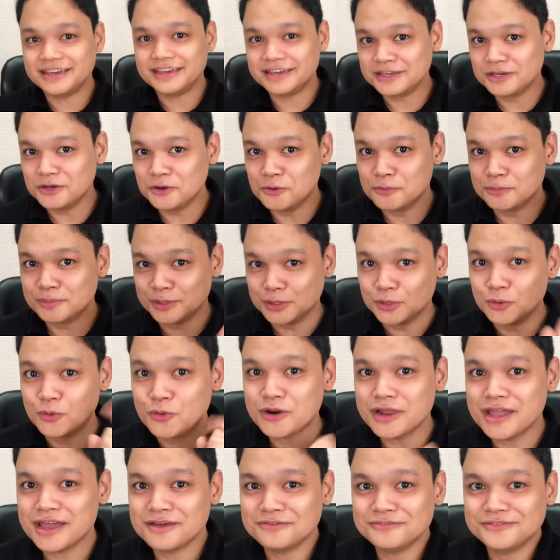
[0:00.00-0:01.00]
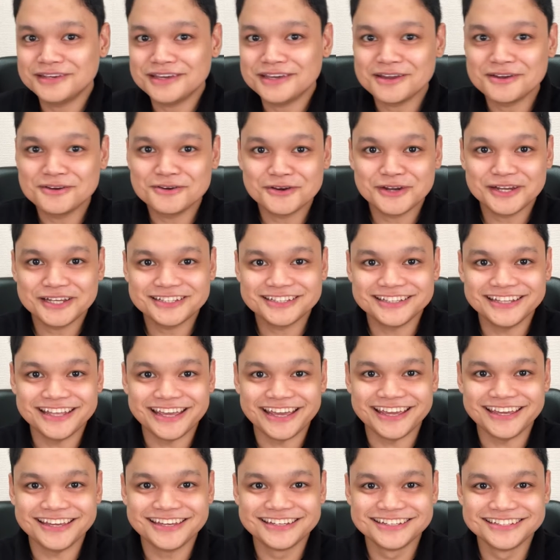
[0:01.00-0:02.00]
I hope you're having a great
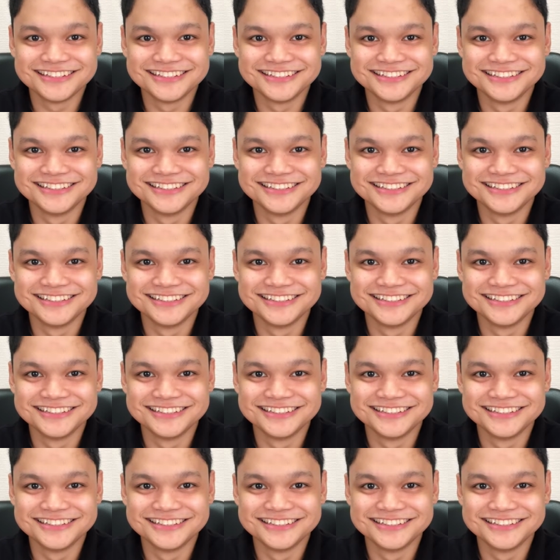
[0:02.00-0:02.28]
day. In